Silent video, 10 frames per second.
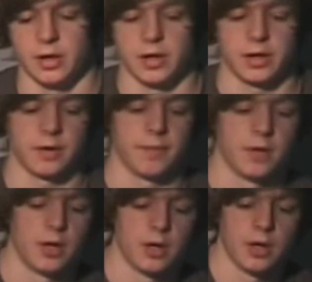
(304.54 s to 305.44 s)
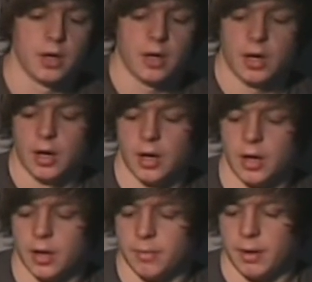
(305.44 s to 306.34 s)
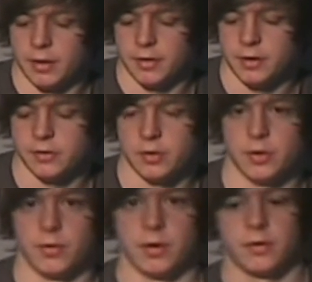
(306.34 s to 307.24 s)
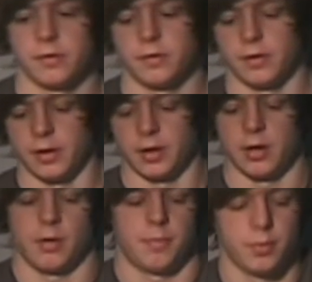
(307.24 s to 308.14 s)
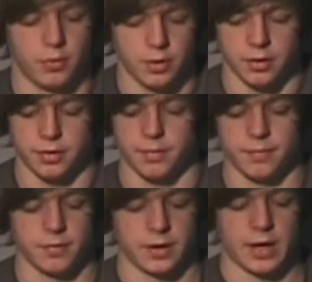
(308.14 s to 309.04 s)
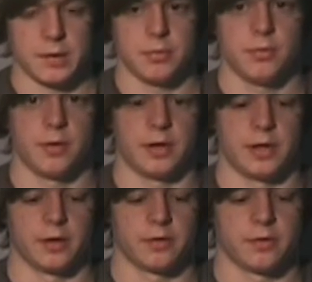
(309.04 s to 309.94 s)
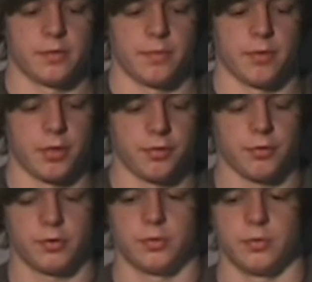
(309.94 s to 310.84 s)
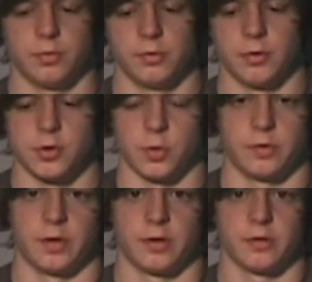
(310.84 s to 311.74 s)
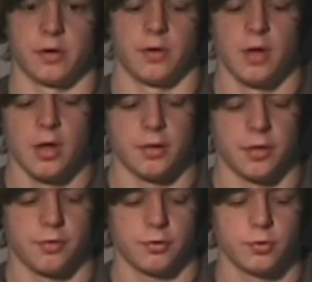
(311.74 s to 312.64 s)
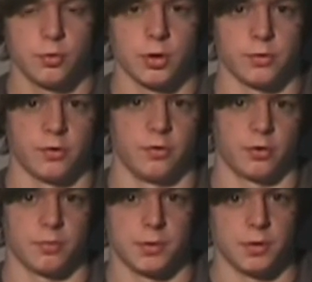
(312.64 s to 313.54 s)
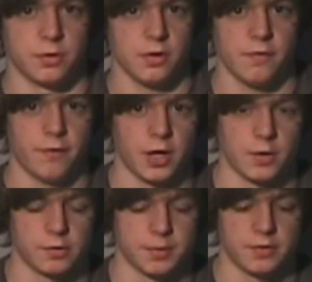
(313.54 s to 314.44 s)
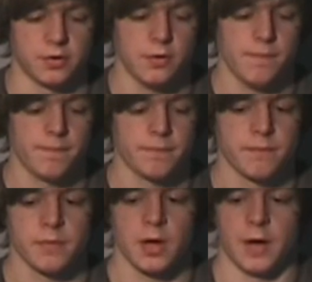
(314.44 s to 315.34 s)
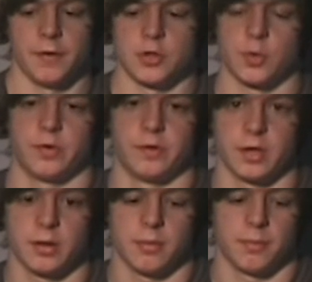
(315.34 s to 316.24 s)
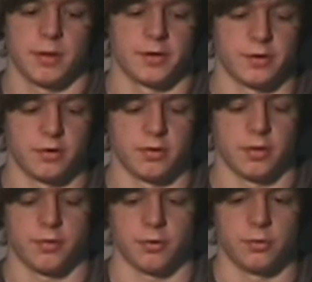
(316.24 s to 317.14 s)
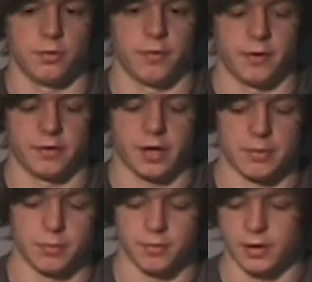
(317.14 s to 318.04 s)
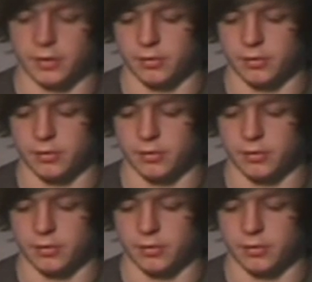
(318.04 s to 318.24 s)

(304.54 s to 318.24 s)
it how you like it. And these two units link up with a cable that links the throttle to the joystick. So the throttle goes into your computer via USB 2, and the joystick plugs into the throttle via this cable.